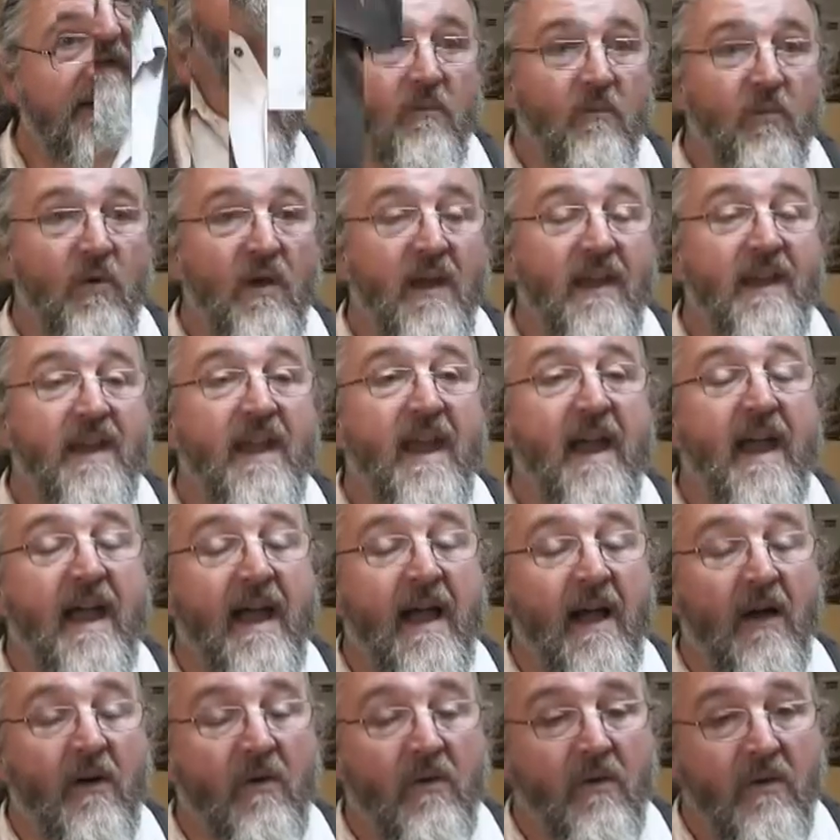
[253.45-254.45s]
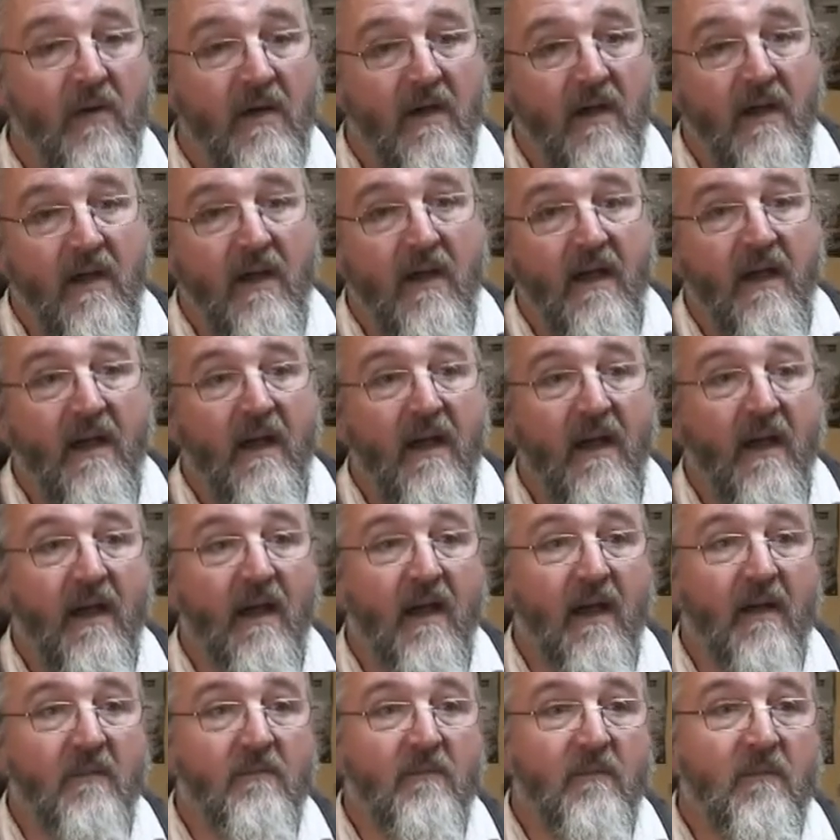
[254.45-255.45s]
We're now
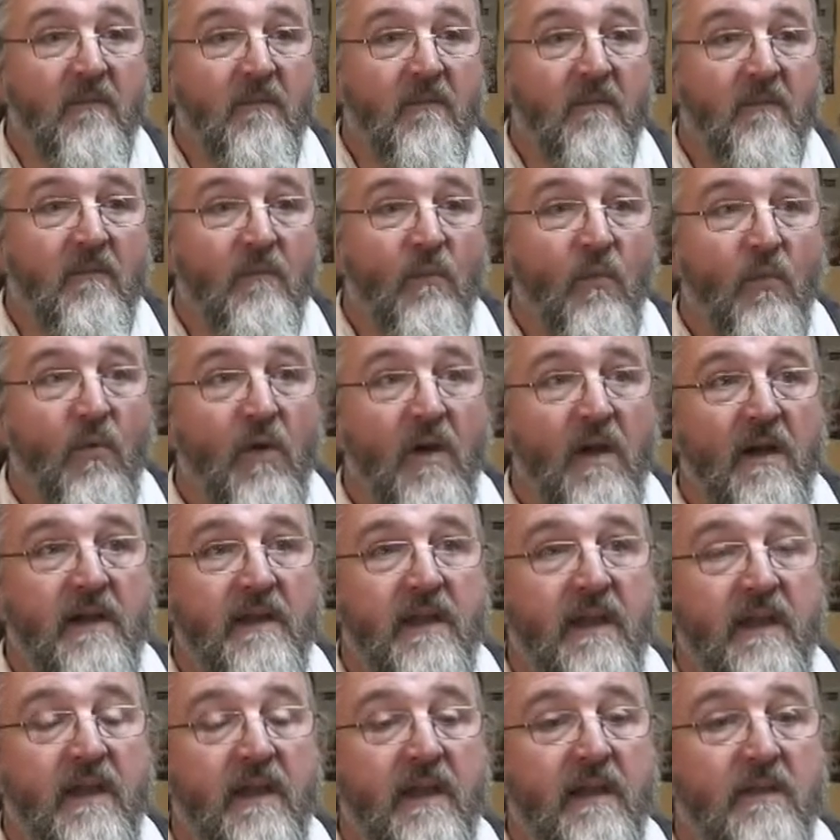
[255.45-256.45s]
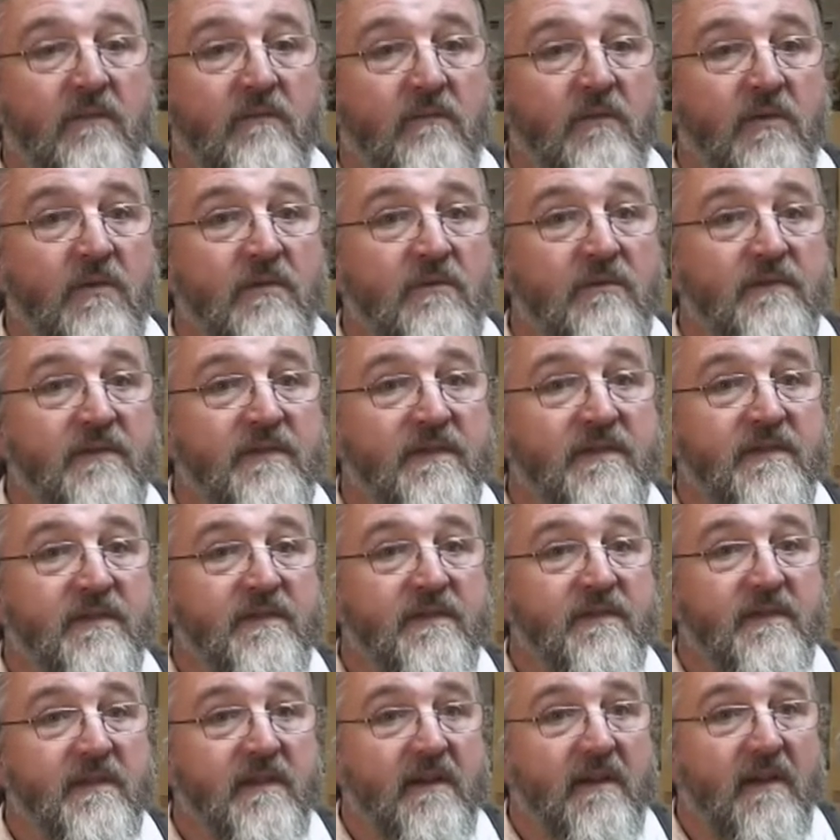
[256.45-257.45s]
working in
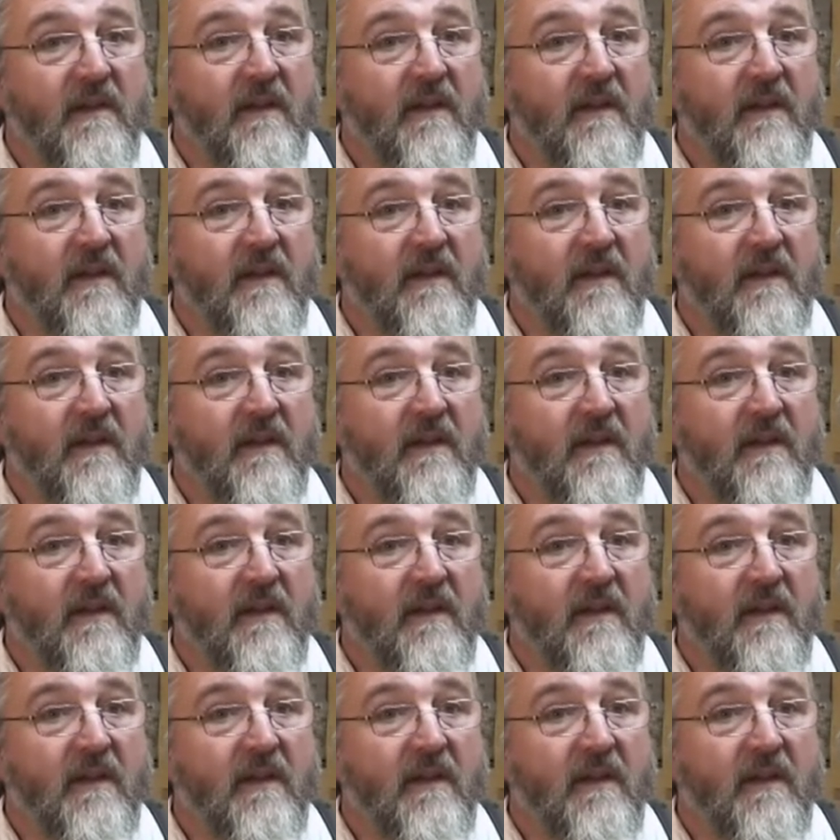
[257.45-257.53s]
routes